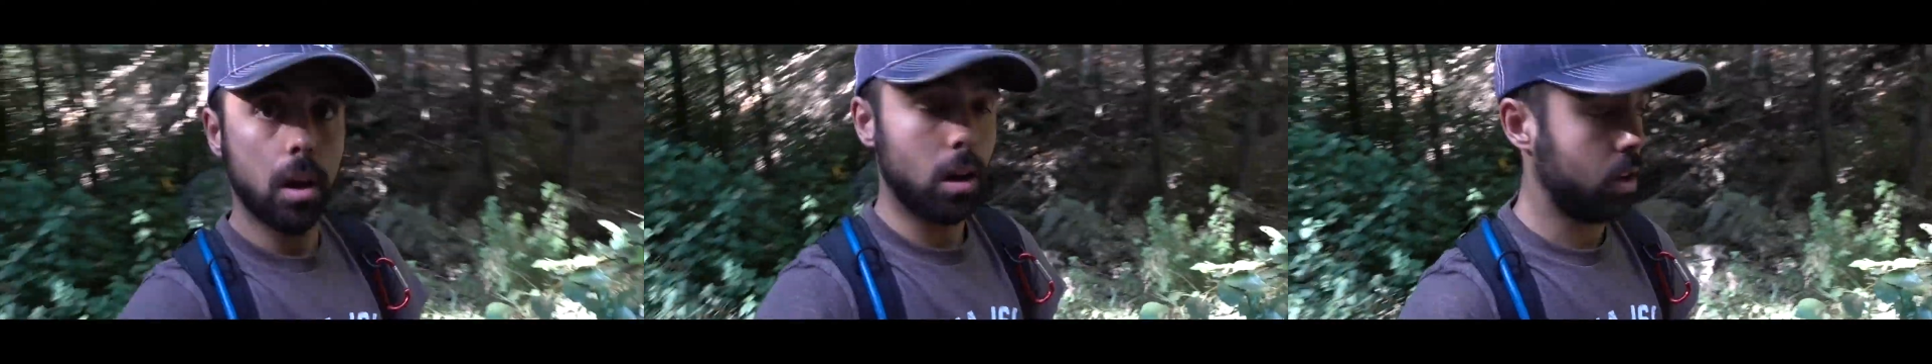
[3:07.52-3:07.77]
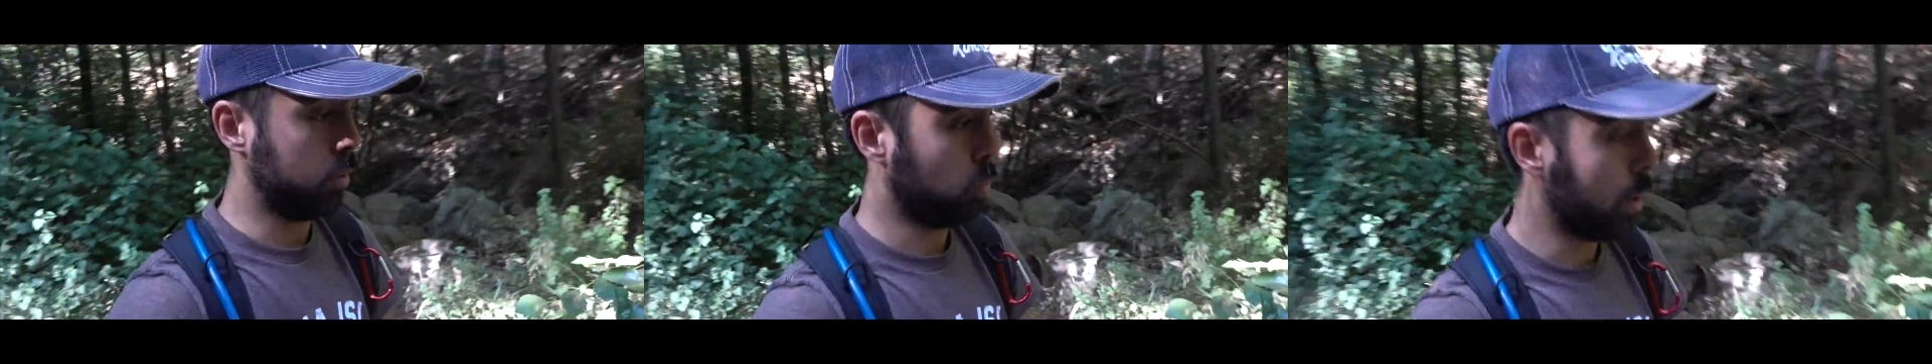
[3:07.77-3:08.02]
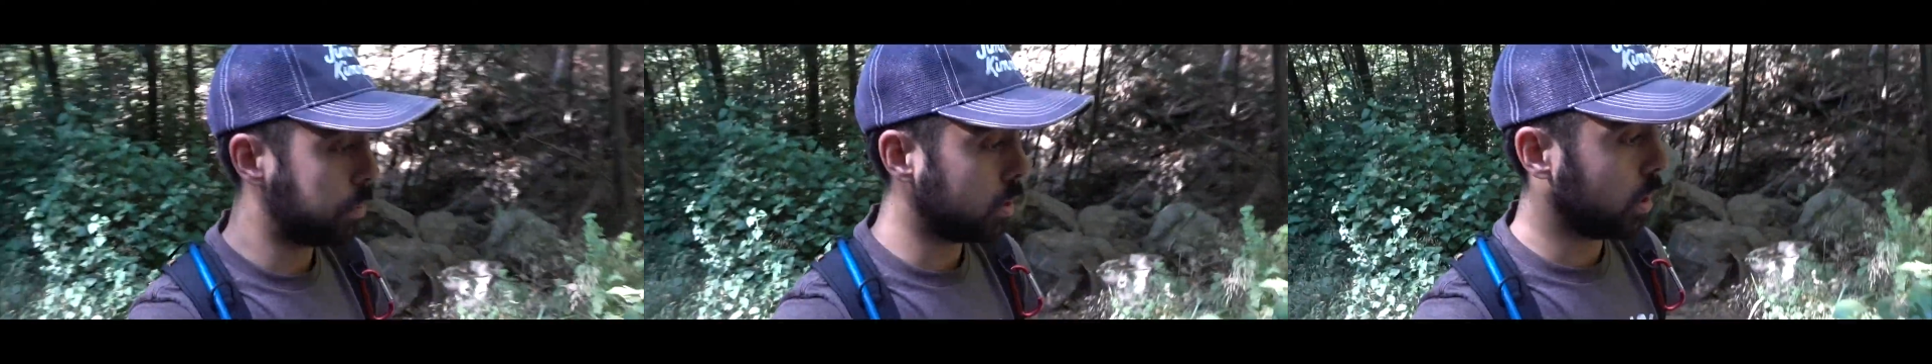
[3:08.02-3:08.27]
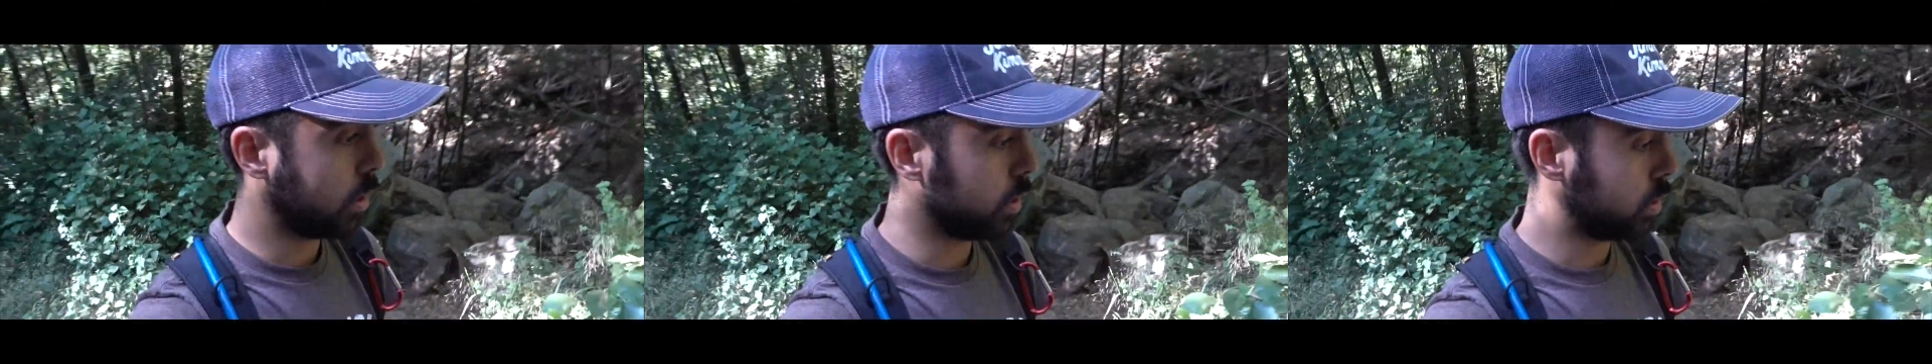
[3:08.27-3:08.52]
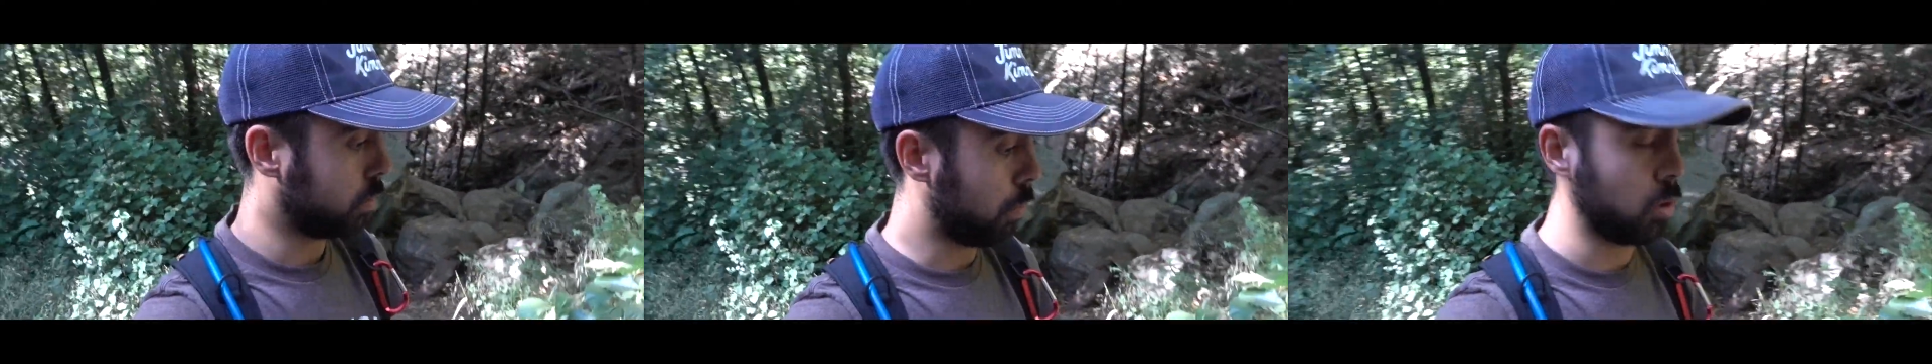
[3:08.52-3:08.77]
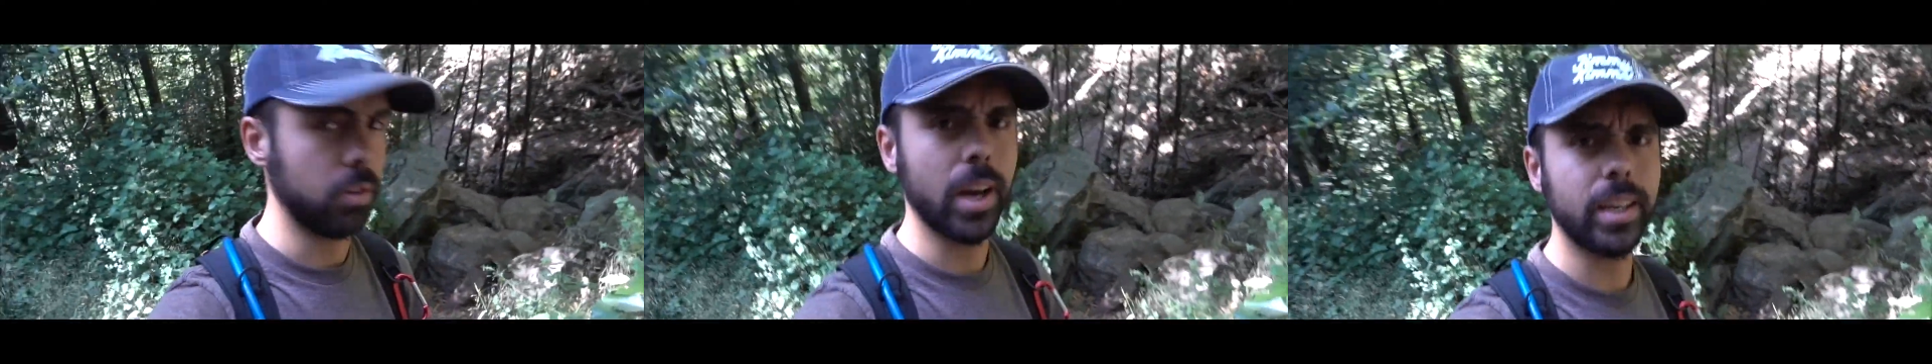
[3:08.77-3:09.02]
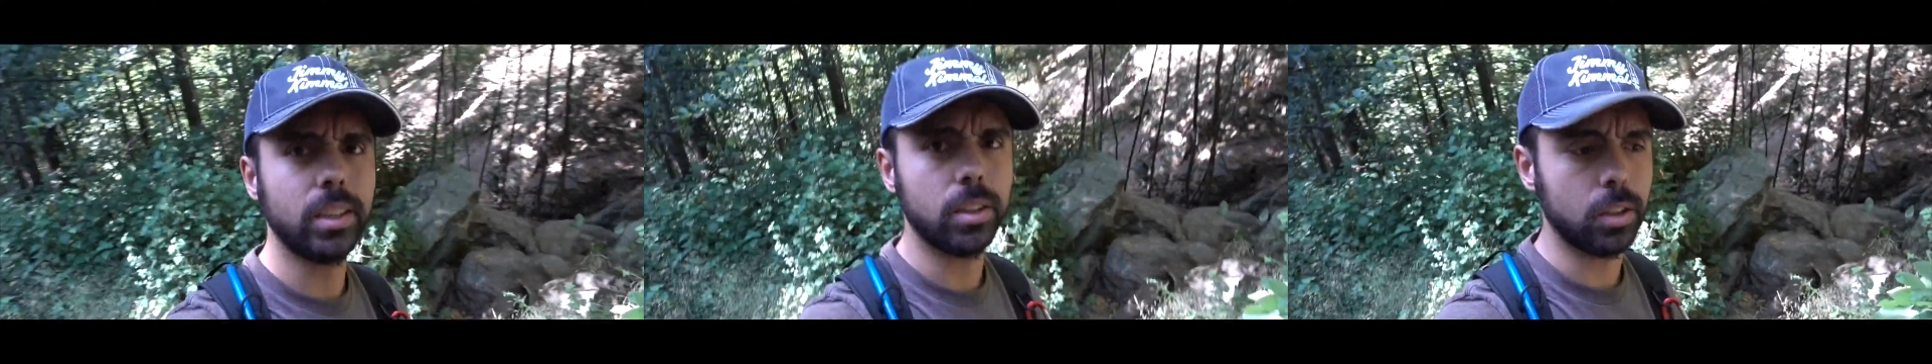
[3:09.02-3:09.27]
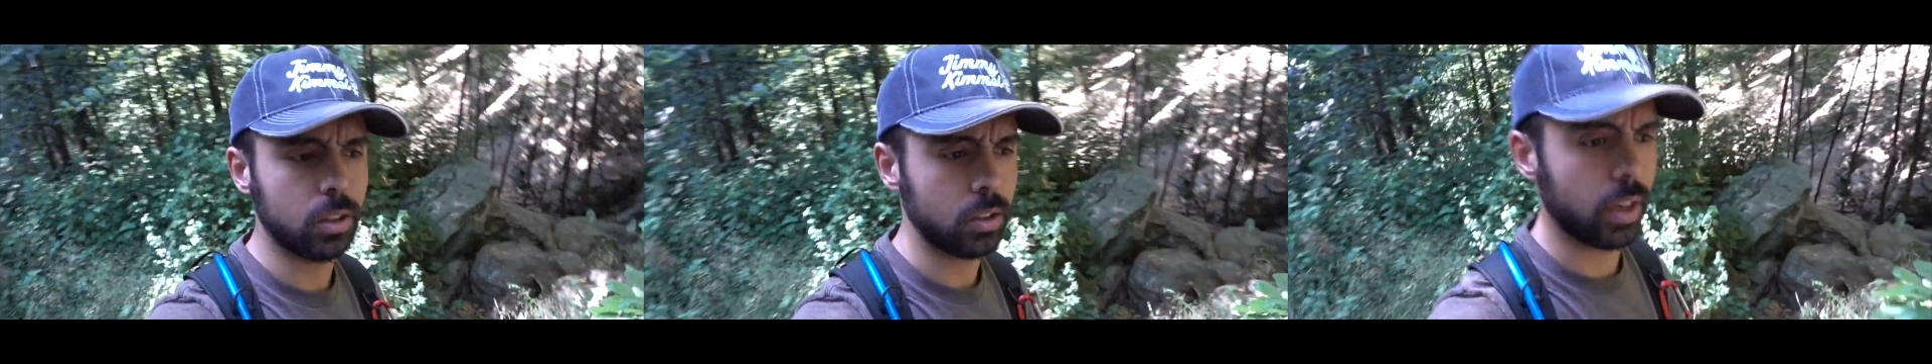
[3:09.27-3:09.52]
on websites, Modern
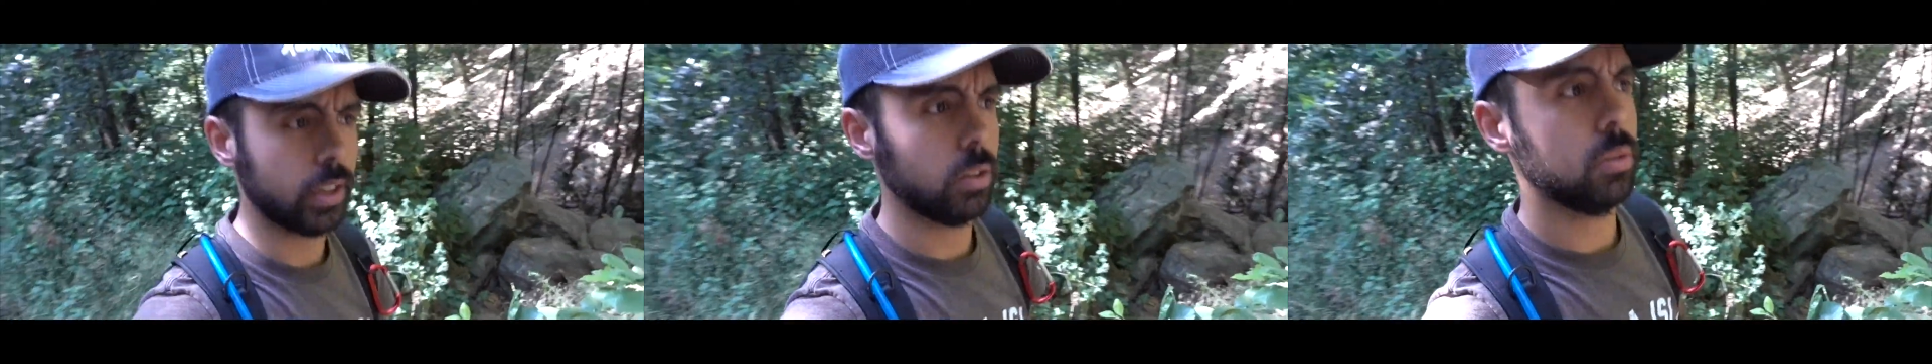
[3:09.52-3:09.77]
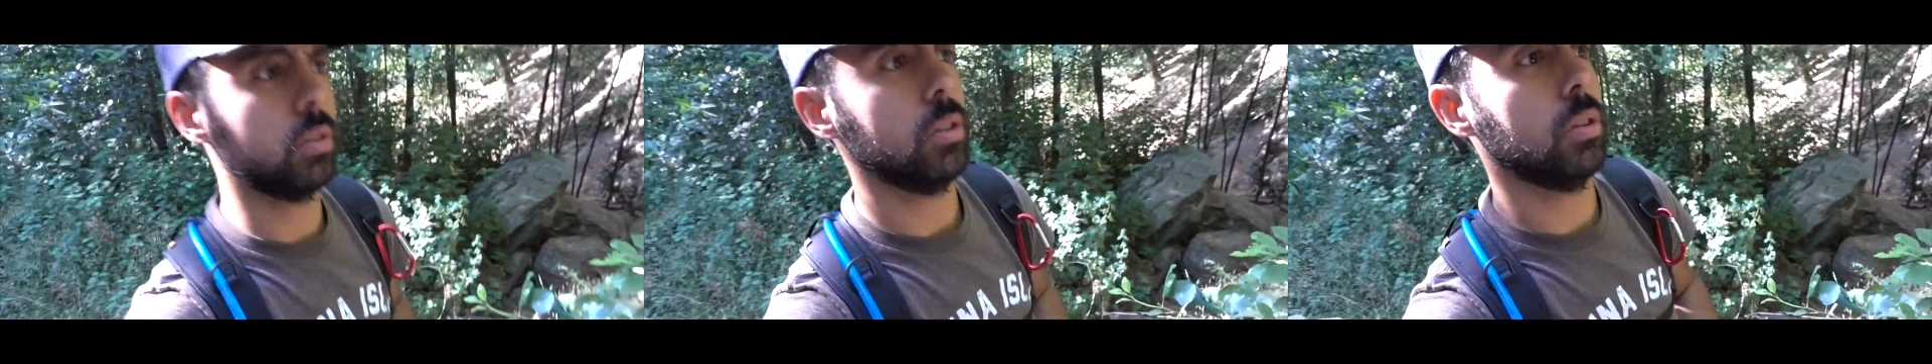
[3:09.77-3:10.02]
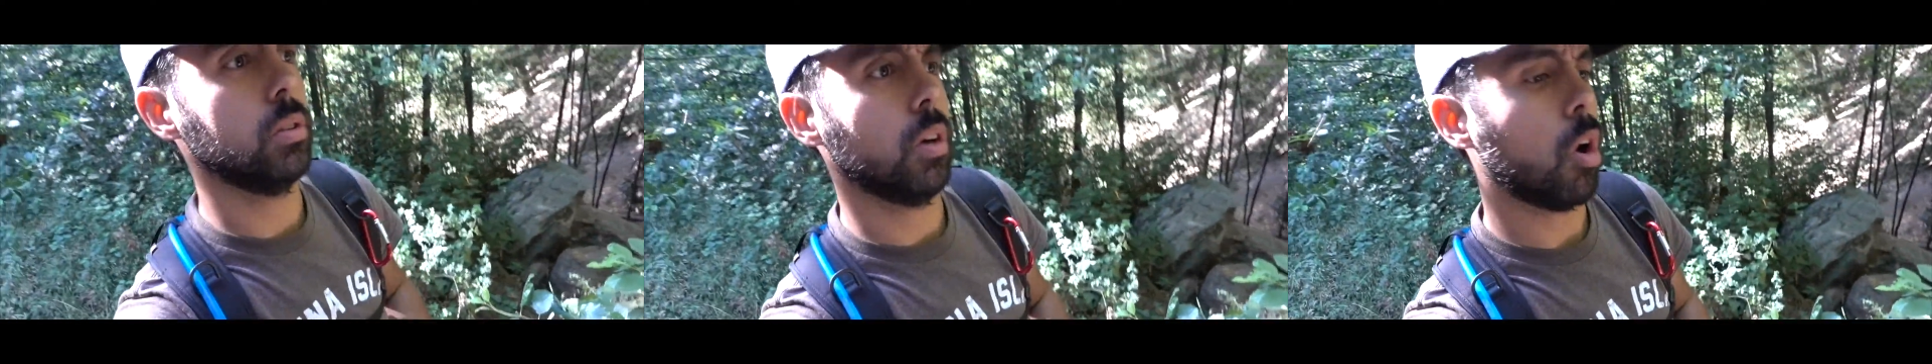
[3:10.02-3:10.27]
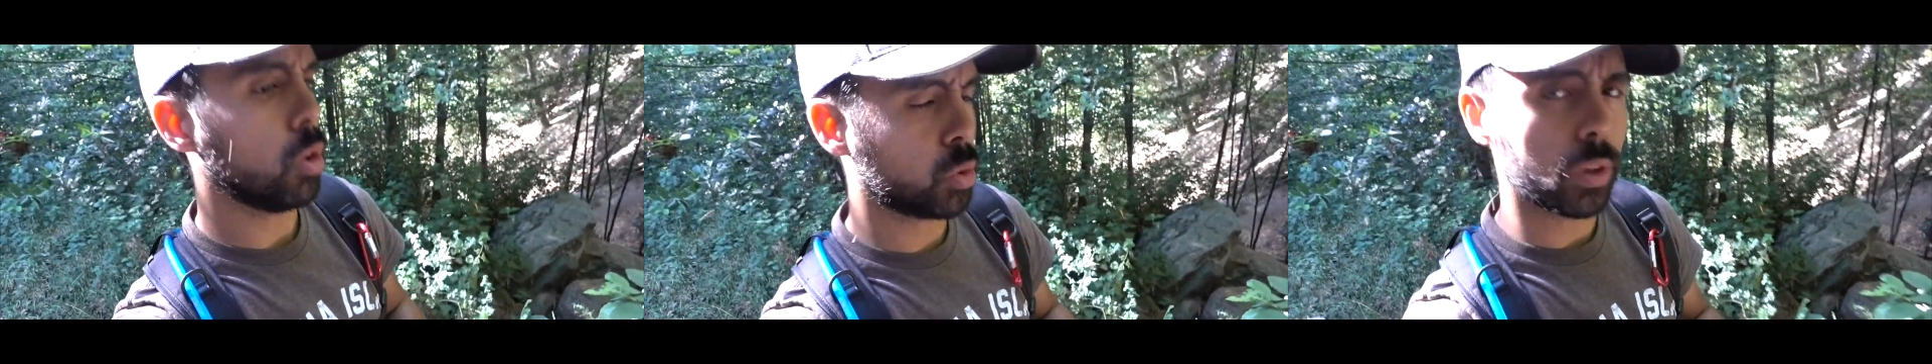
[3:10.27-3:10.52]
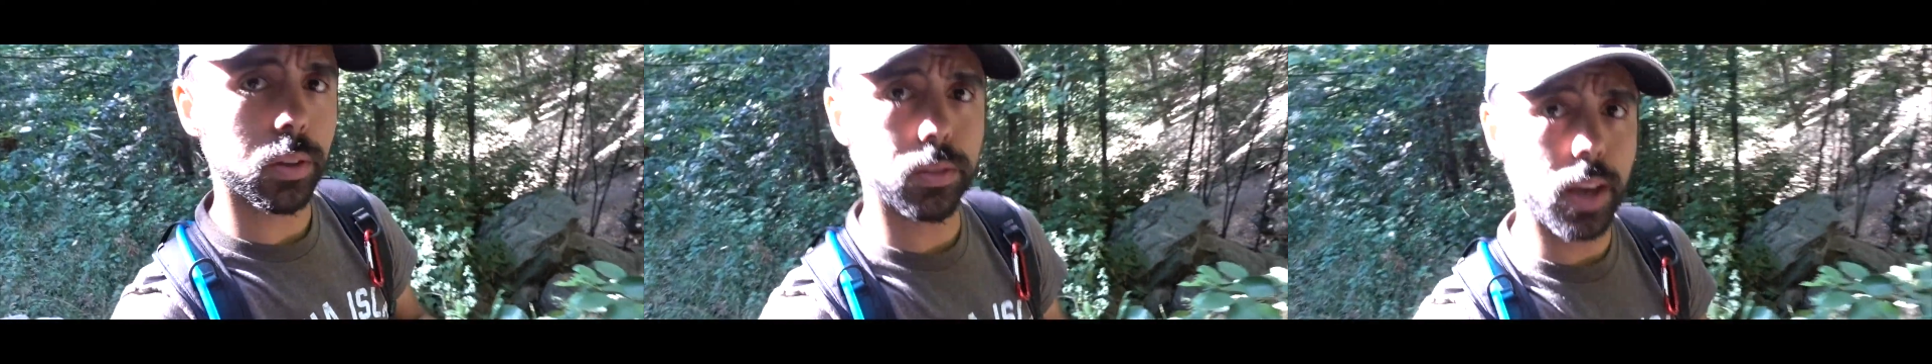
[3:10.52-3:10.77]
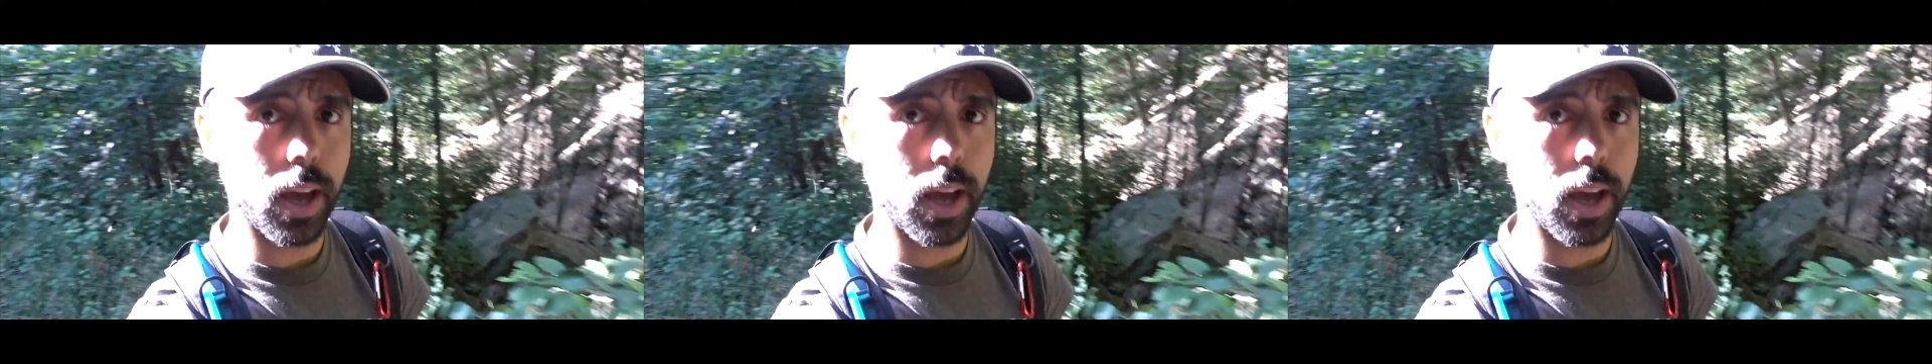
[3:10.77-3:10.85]
Hiker. I use the All Trails